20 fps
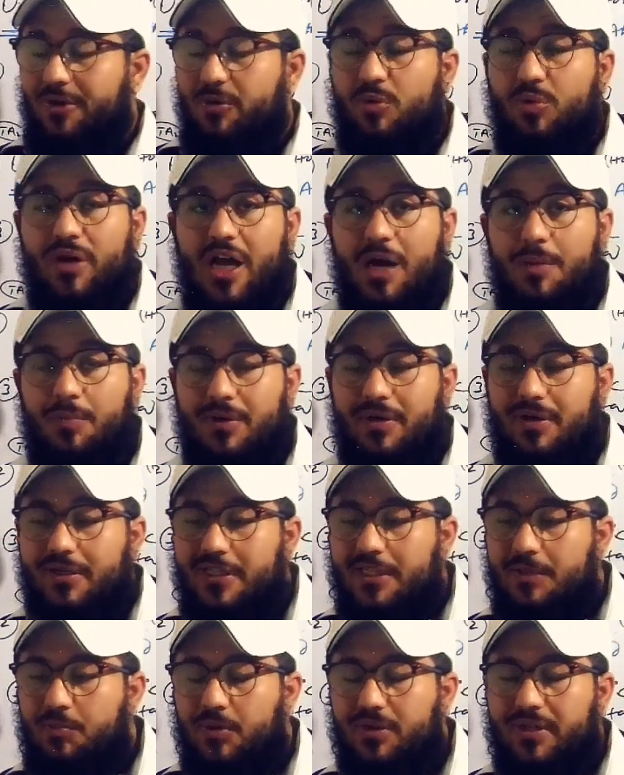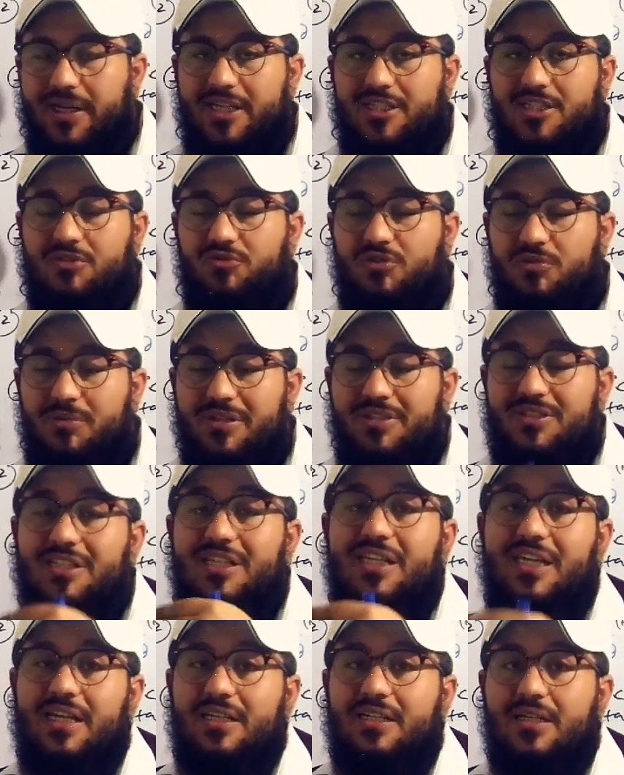then what will happen? Depolarization will be
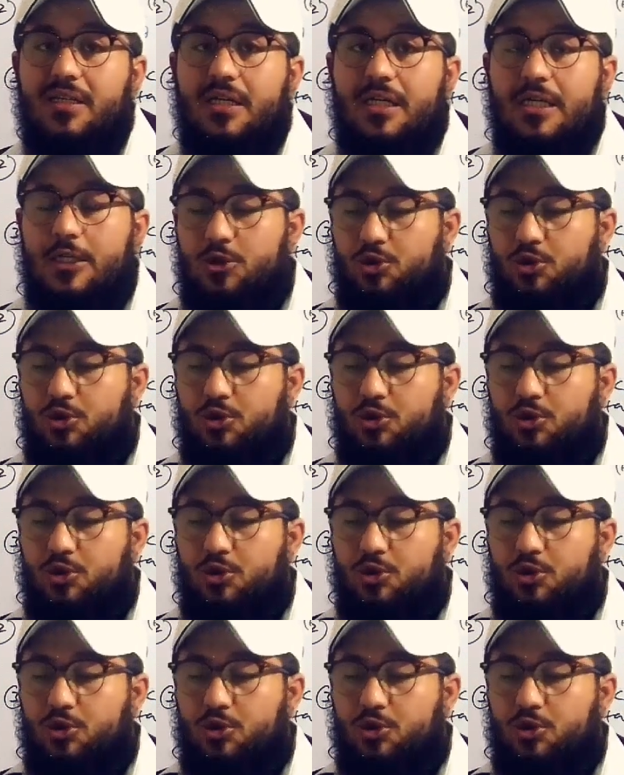delayed.